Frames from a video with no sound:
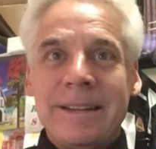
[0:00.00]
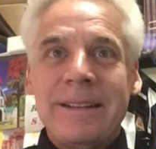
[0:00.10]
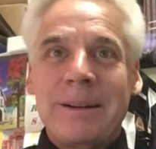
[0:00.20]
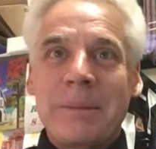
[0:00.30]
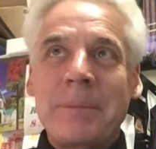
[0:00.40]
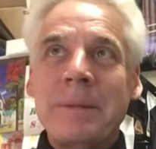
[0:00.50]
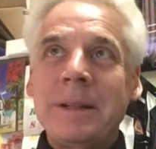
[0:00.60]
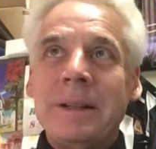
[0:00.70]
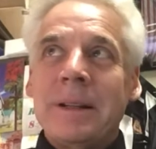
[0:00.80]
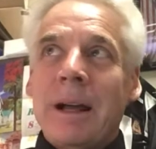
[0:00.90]
I
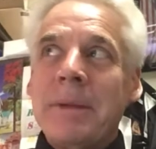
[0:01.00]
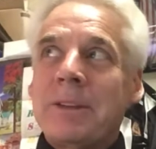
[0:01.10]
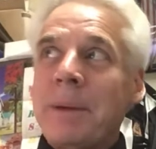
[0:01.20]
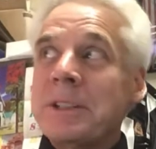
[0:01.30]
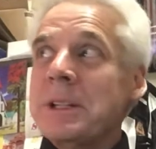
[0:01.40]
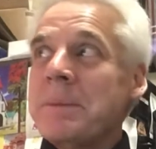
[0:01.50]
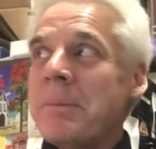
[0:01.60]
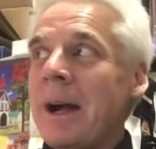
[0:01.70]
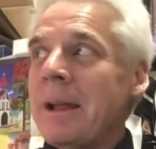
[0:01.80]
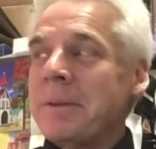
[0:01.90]
mean, especially at
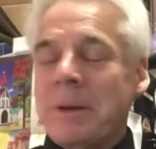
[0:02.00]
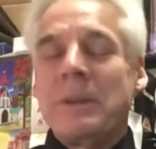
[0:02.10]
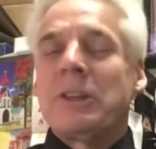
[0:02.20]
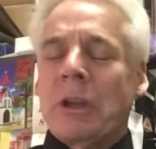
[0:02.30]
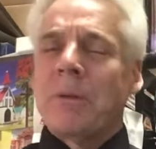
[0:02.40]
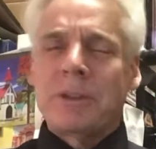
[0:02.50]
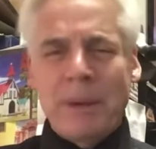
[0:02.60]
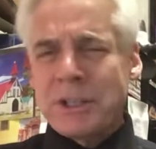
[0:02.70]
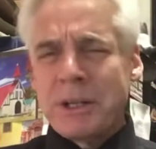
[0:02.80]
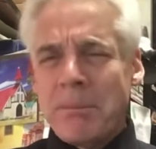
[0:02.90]
my, you could say, well,
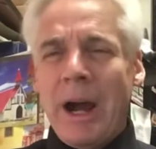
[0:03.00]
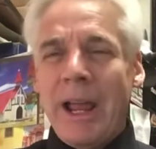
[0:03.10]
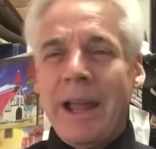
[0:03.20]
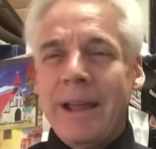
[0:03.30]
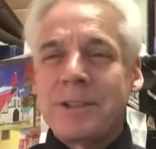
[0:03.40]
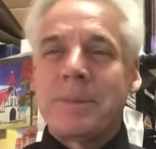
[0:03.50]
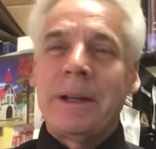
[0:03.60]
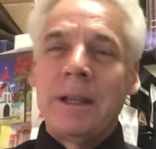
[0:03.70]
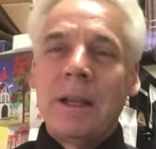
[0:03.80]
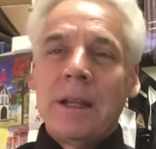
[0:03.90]
especially at my age, but